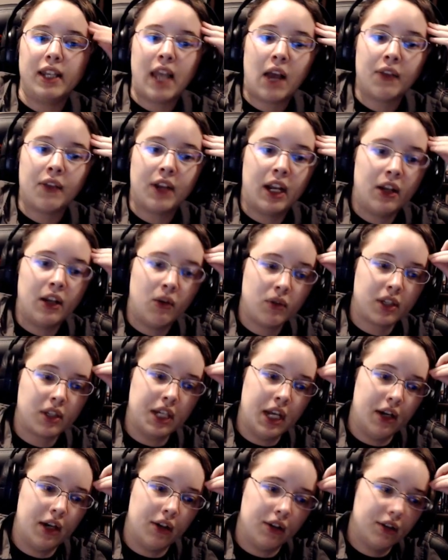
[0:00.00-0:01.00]
now that I don't
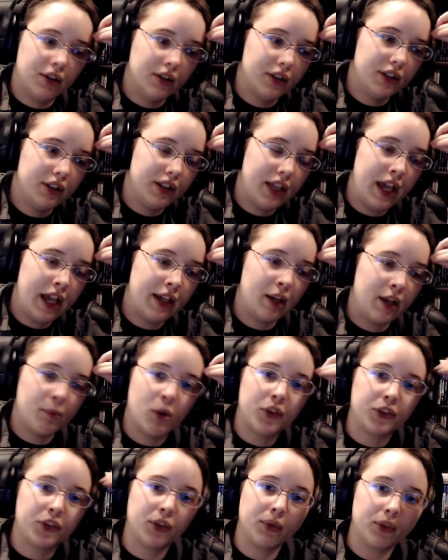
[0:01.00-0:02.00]
care, and I'm
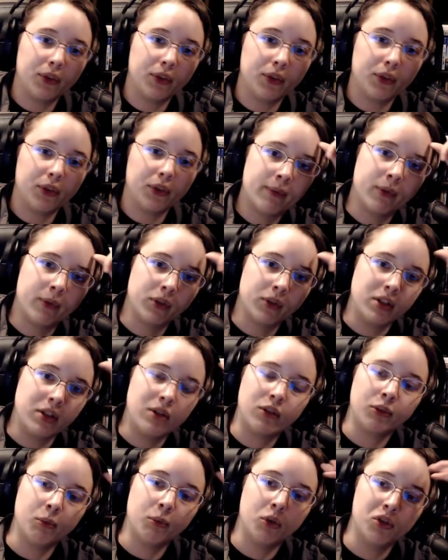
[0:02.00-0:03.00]
also several
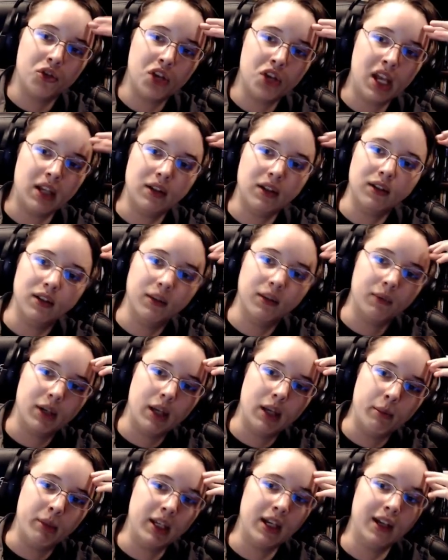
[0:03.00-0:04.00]
years more jaded than when I
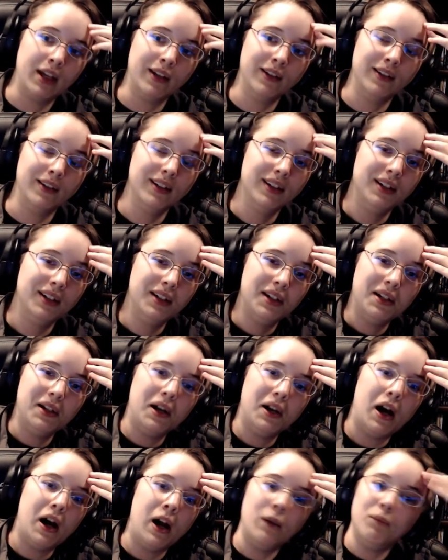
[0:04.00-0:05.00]
began,
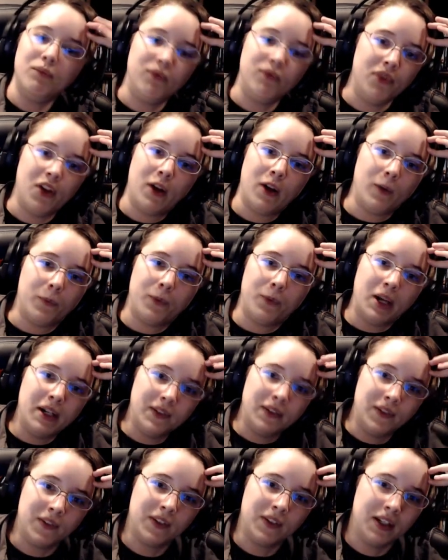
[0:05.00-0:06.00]
I'm not
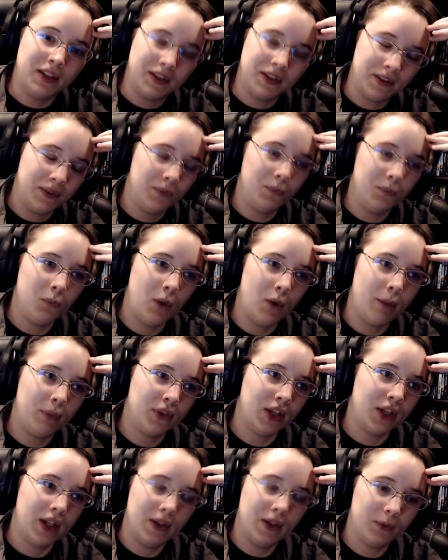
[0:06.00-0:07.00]
afraid to say that the
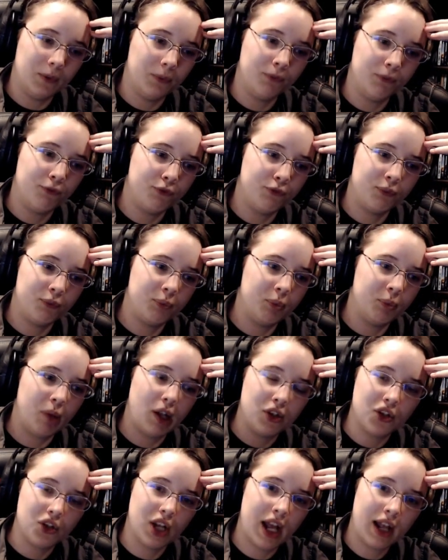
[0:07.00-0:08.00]
website is
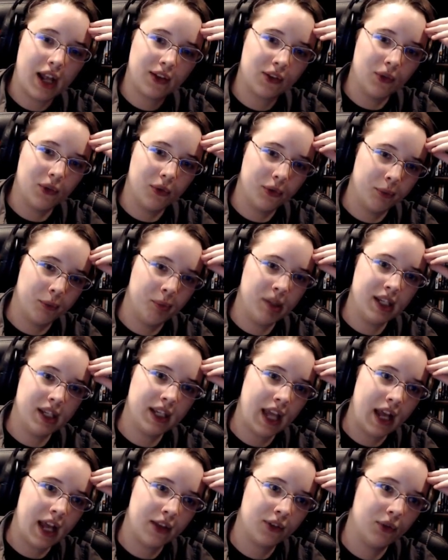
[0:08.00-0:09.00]
bunch of assholes
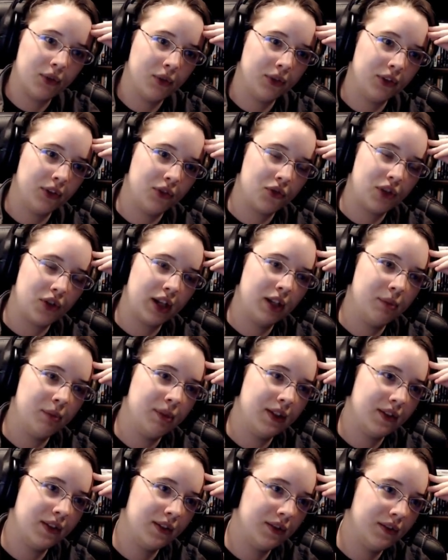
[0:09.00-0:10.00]
being assholes and trying to
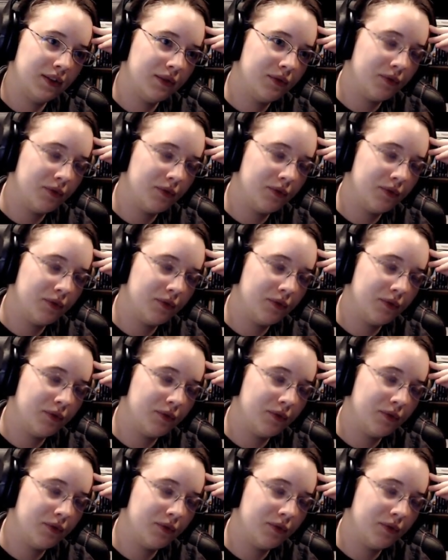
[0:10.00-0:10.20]
be the